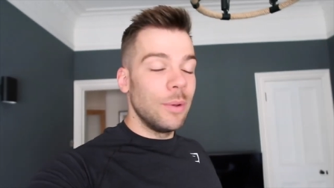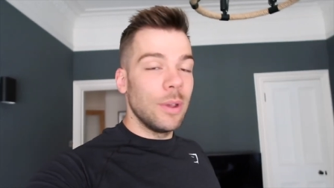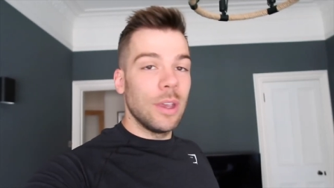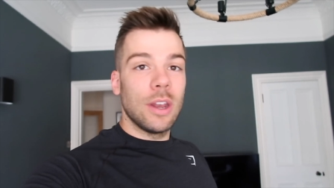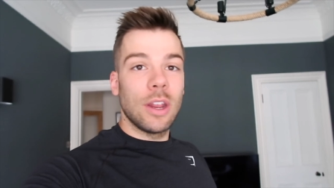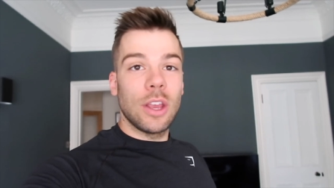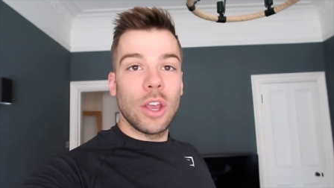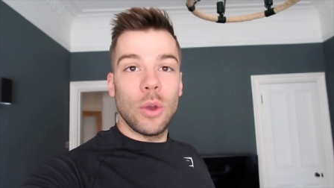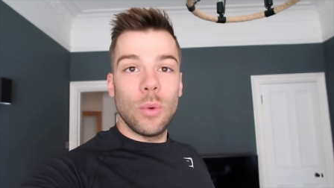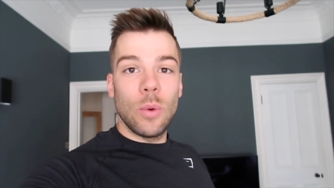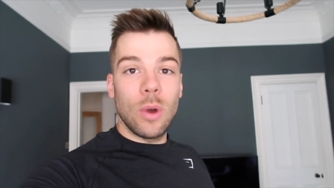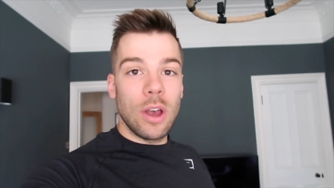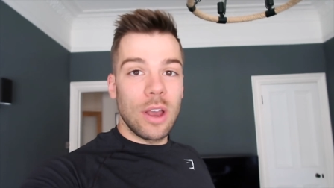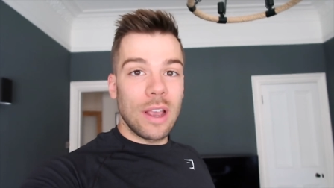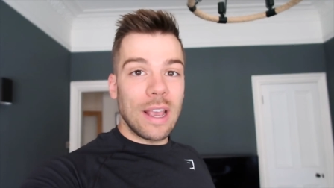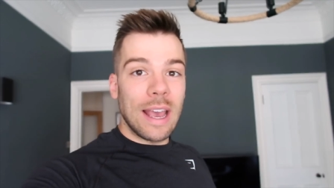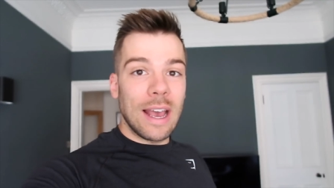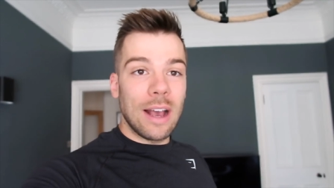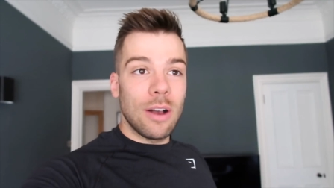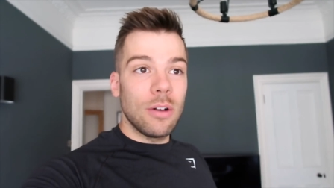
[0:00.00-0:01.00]
We're gonna go
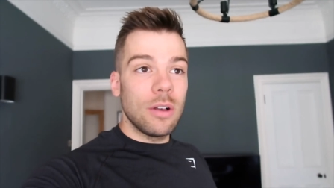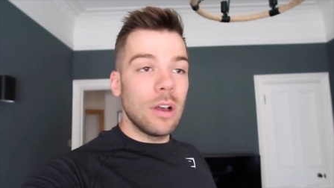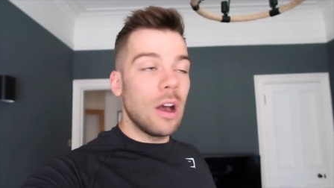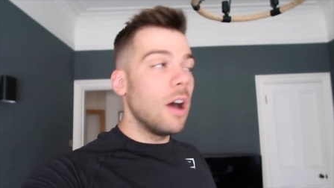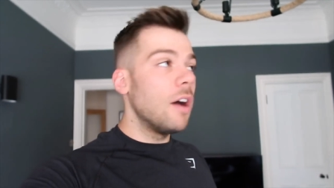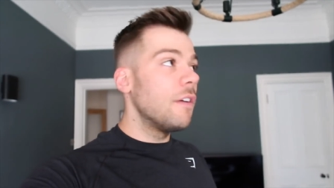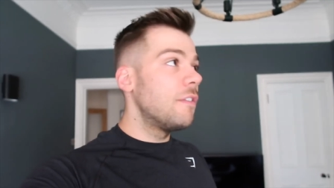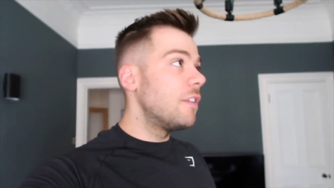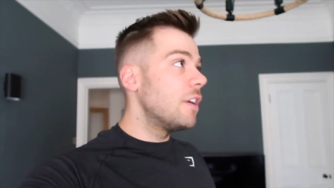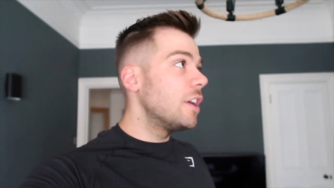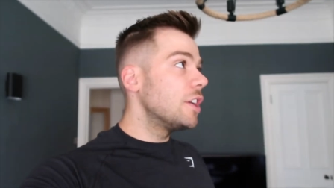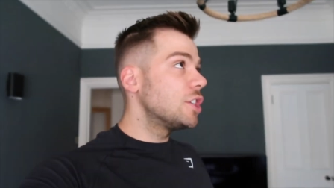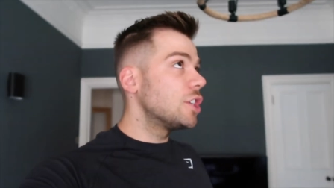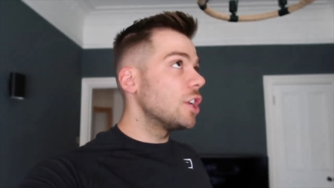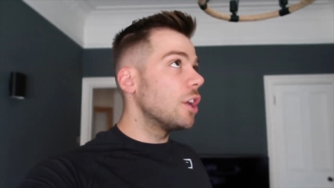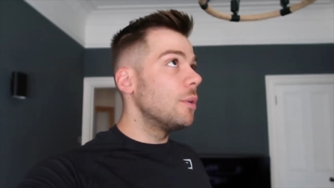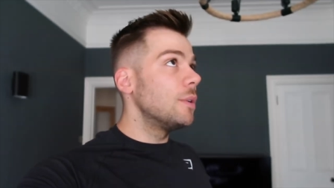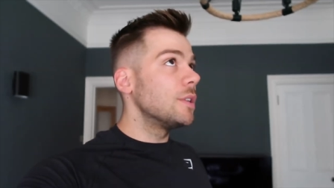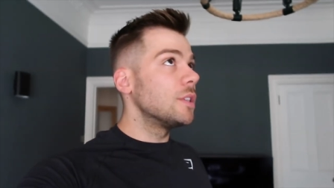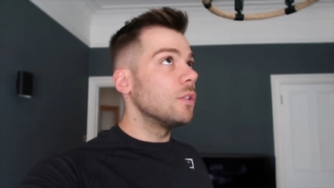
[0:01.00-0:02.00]
work out. Our first
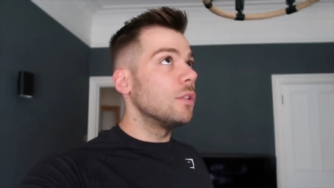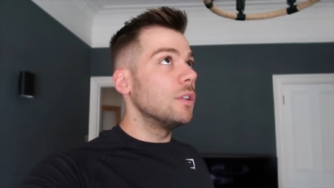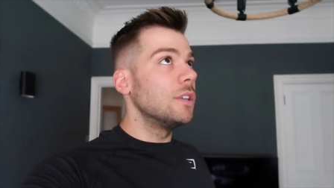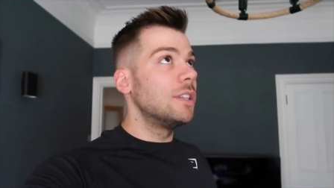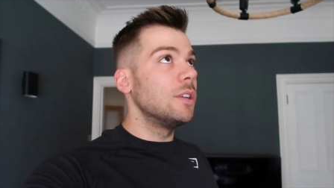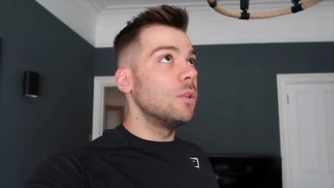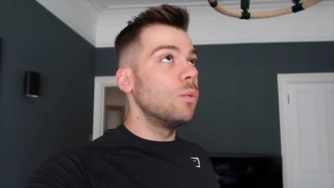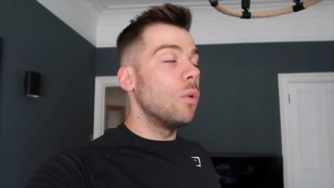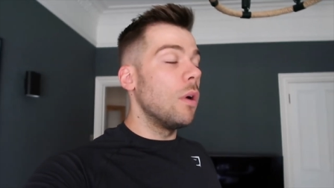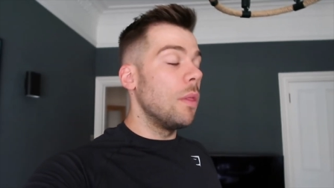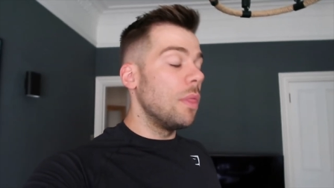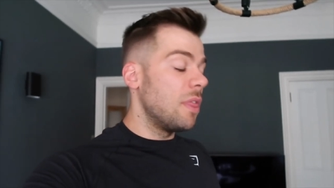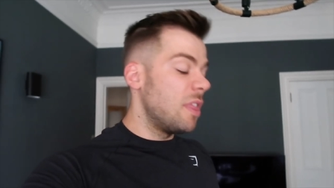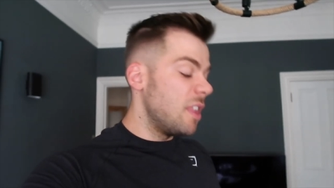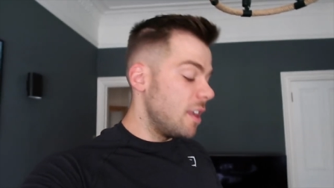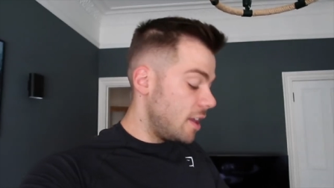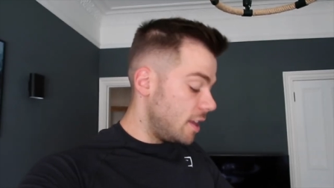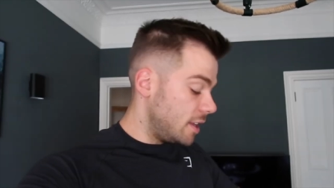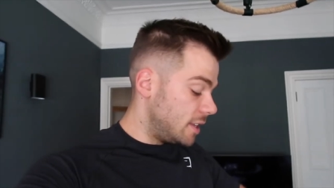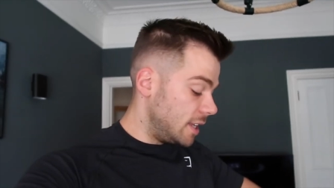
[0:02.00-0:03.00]
show is not until
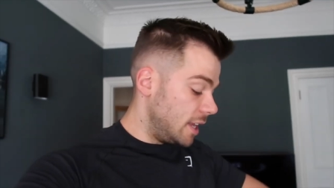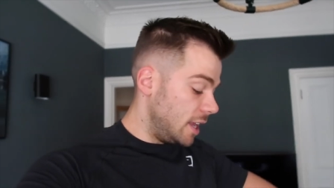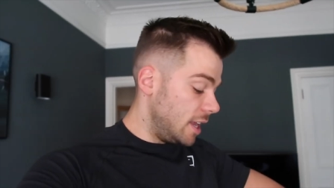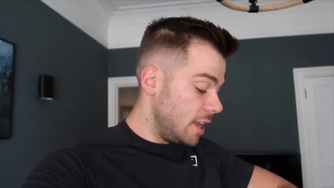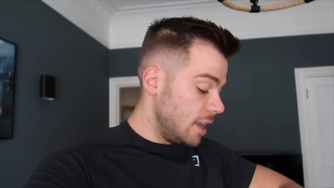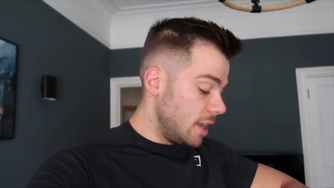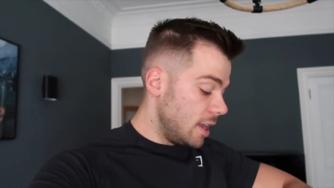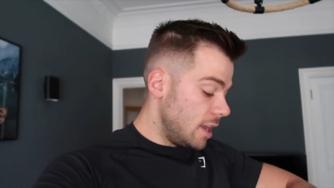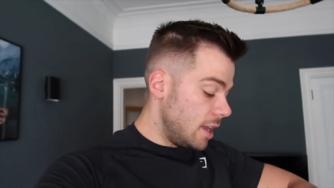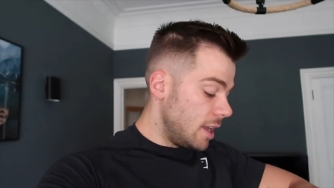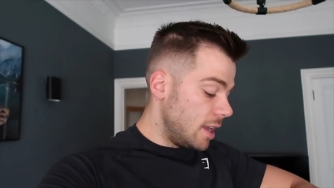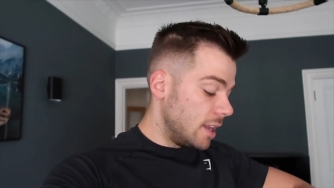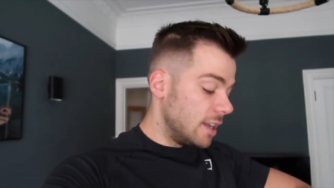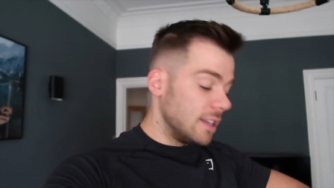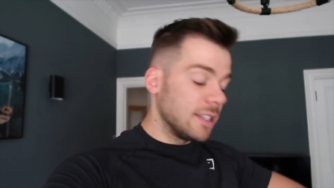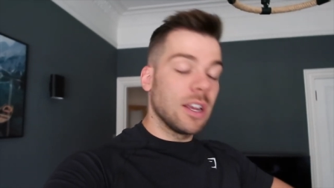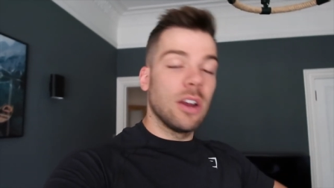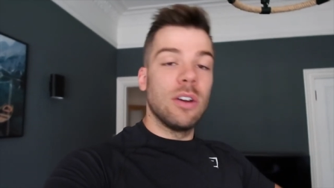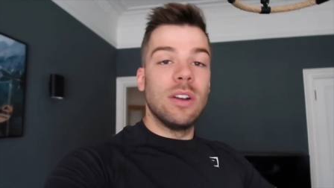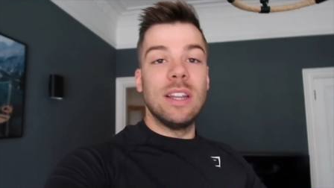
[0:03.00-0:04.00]
1:30 and
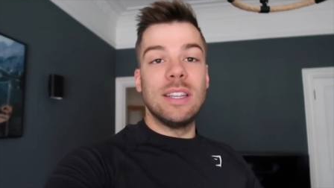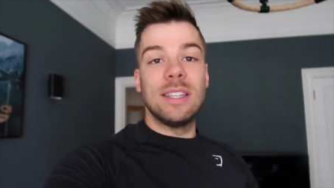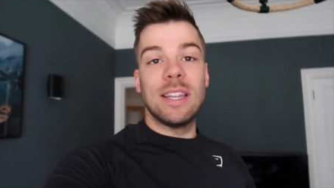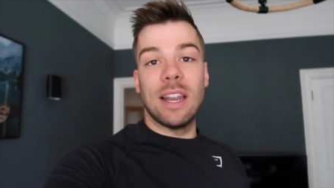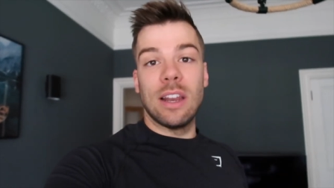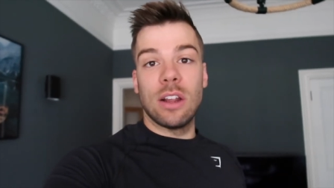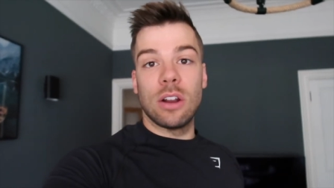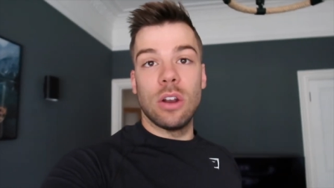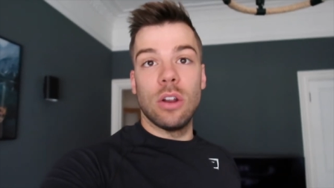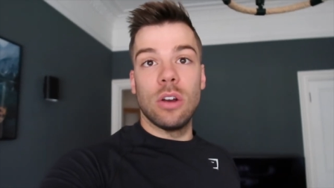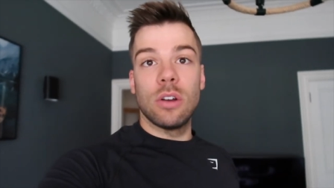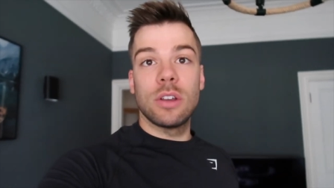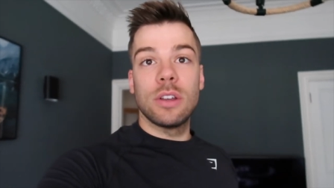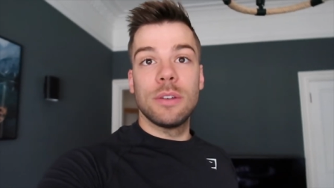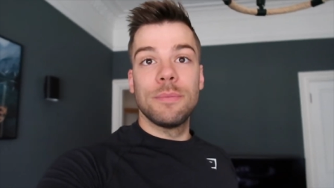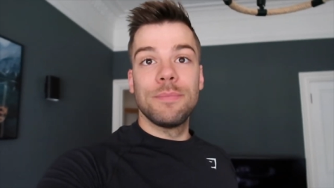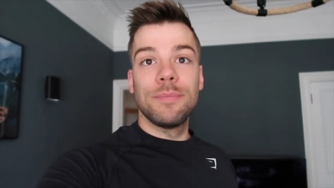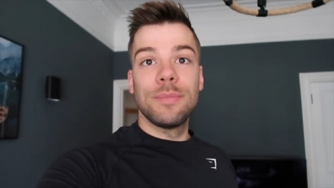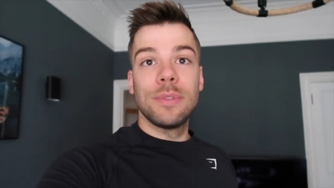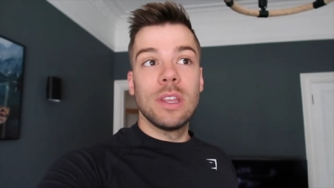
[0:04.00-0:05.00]
it's currently 10 o'clock,
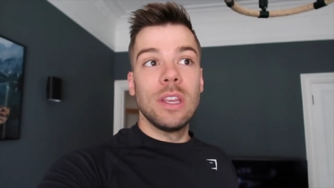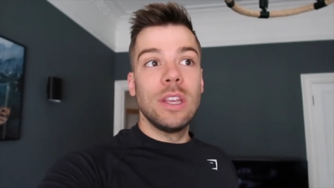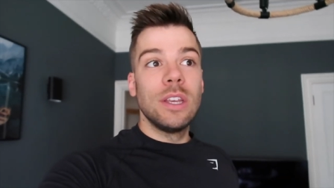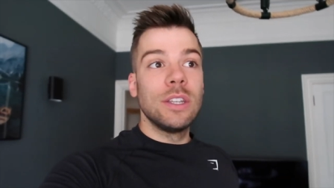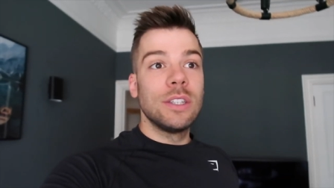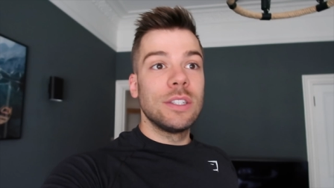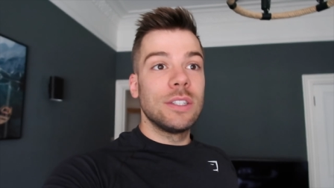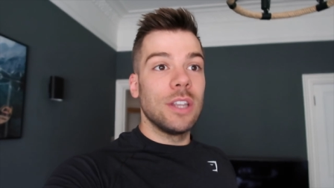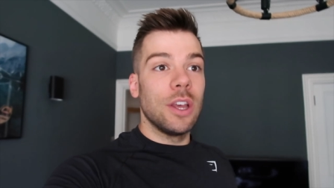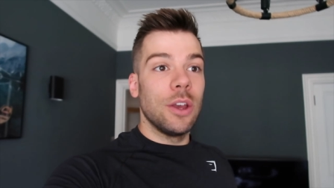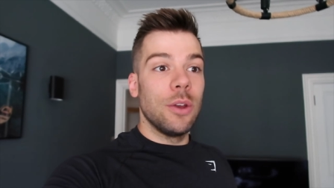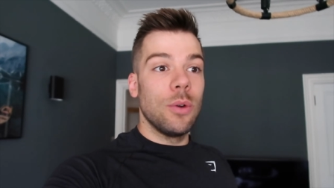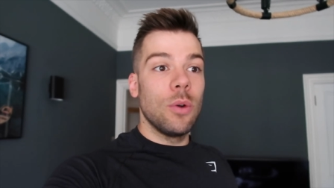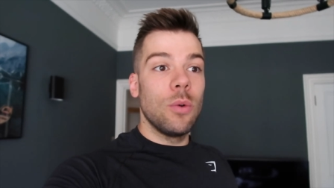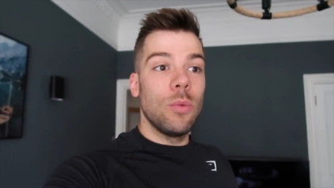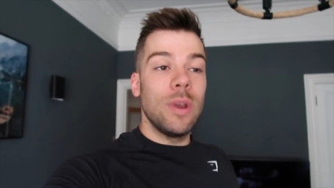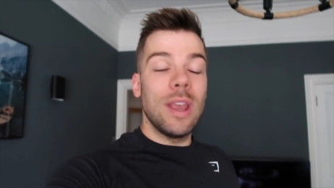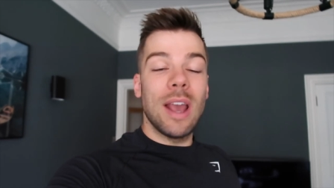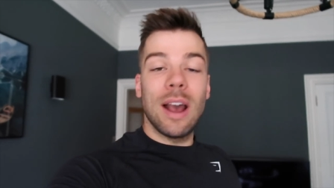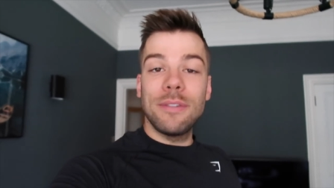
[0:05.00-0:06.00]

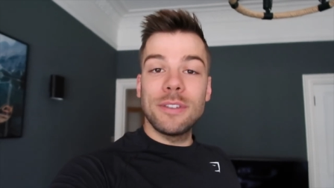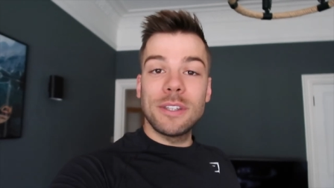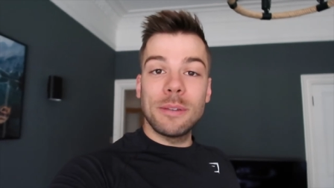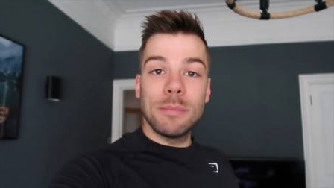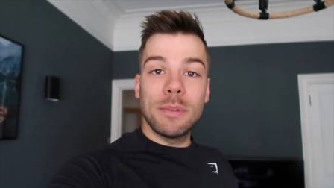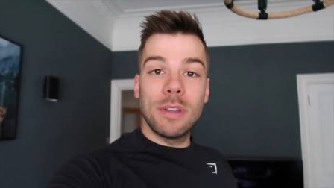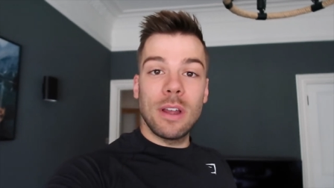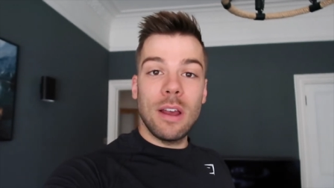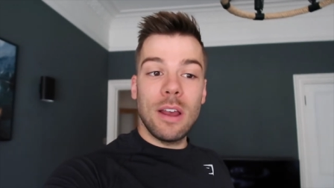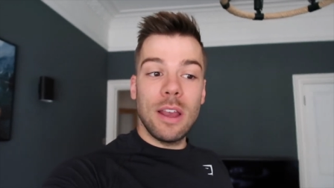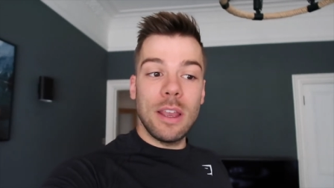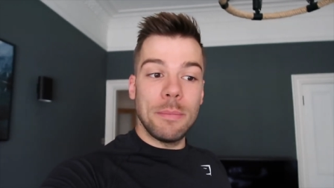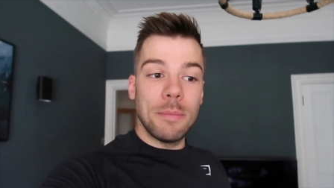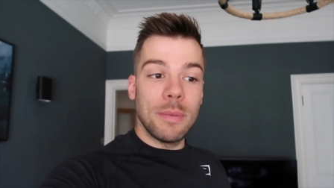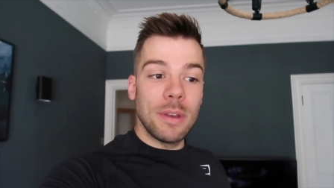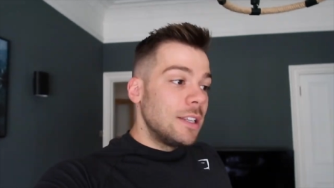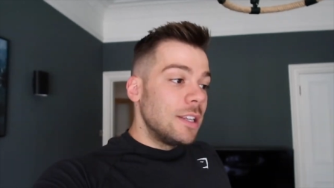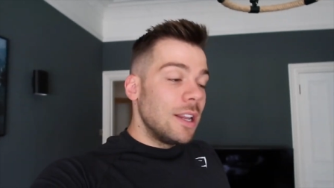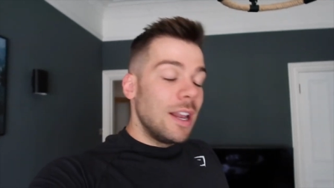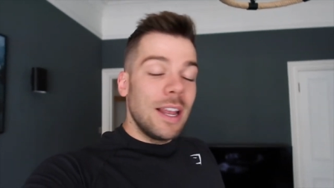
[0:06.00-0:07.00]
so we have some
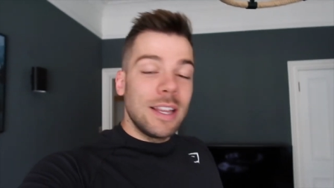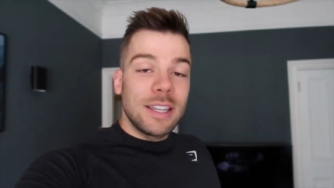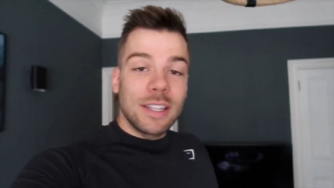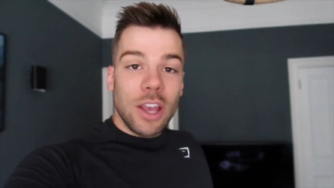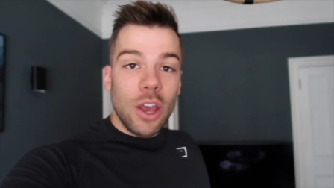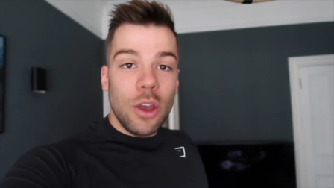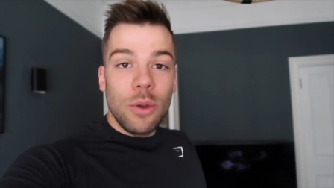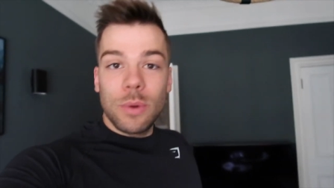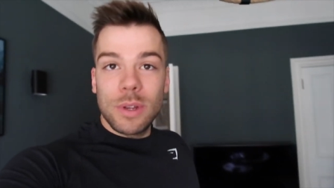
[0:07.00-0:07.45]
time, so let's go.